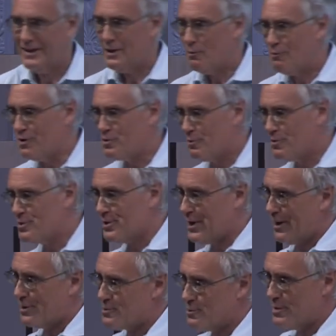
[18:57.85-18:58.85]
which was
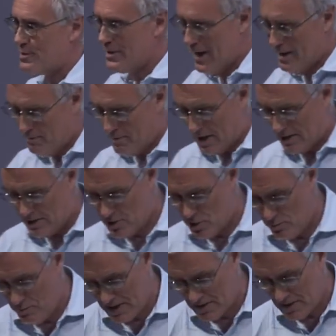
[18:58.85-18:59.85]
things which lent money
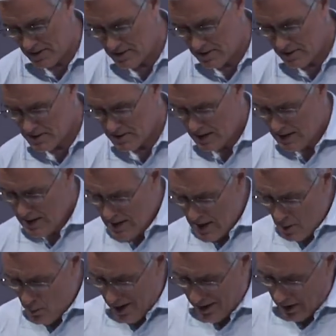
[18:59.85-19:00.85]
to businesses?
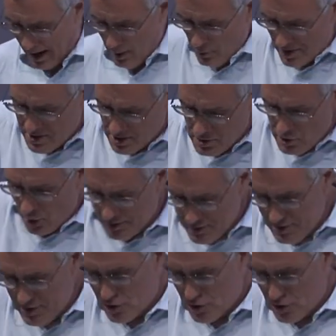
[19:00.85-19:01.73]
Well, I want to not